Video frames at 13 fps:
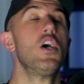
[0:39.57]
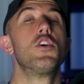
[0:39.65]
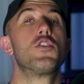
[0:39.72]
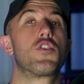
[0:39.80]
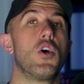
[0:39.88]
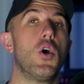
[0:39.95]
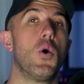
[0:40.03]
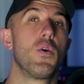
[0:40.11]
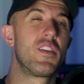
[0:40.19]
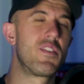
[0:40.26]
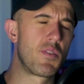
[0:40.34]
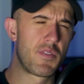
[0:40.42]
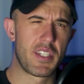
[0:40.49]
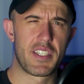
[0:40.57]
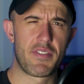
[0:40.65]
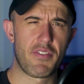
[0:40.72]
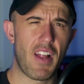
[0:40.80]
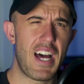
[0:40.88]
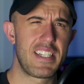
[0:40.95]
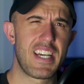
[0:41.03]
So the
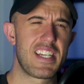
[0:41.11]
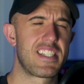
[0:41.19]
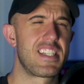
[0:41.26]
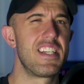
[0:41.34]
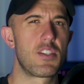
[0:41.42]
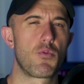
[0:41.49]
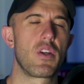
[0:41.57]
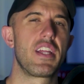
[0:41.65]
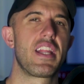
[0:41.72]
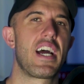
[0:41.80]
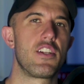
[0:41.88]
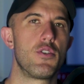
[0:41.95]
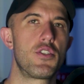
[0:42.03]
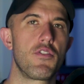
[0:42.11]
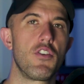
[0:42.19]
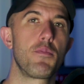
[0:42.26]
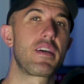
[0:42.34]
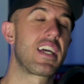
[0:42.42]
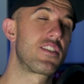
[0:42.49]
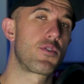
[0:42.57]
flat test isn't really that useful
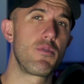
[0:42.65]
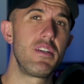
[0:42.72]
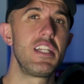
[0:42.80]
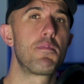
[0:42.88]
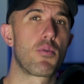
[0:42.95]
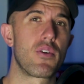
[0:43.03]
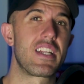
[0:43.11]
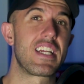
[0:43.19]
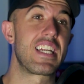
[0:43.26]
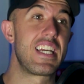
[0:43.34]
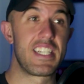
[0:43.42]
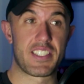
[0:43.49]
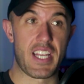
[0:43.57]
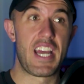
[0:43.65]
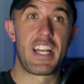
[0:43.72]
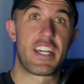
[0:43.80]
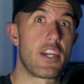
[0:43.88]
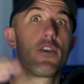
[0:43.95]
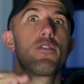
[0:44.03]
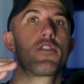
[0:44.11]
because 3D printing
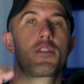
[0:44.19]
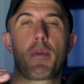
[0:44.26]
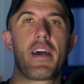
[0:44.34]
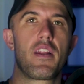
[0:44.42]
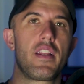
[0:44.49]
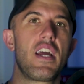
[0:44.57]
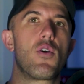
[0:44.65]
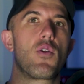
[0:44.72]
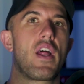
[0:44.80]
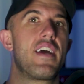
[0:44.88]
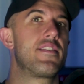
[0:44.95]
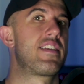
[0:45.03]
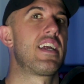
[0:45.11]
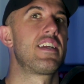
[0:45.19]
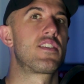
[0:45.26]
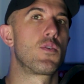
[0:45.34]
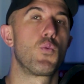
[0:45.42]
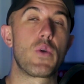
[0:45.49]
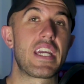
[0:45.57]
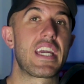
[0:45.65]
adheres by the layer lines. That is
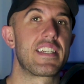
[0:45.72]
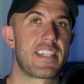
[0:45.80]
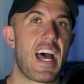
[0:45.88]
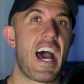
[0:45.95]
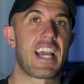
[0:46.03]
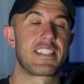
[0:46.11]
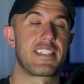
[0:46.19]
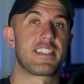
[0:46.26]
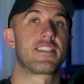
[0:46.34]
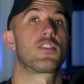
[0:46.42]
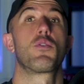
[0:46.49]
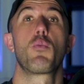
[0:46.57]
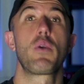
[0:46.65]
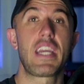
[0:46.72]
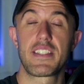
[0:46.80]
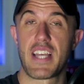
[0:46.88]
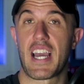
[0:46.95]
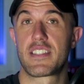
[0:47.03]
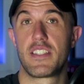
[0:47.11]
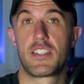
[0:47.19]
the weakest axis. So the weakest
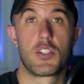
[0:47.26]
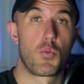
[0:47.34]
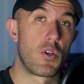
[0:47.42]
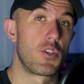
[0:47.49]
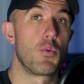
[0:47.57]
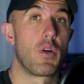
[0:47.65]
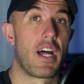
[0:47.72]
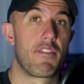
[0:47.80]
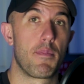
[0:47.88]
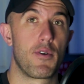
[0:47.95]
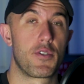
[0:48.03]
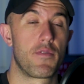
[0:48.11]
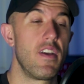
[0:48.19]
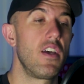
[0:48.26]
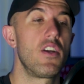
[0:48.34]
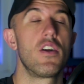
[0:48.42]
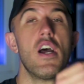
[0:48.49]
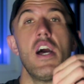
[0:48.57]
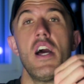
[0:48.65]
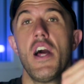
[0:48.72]
axis is where you will have the most failure.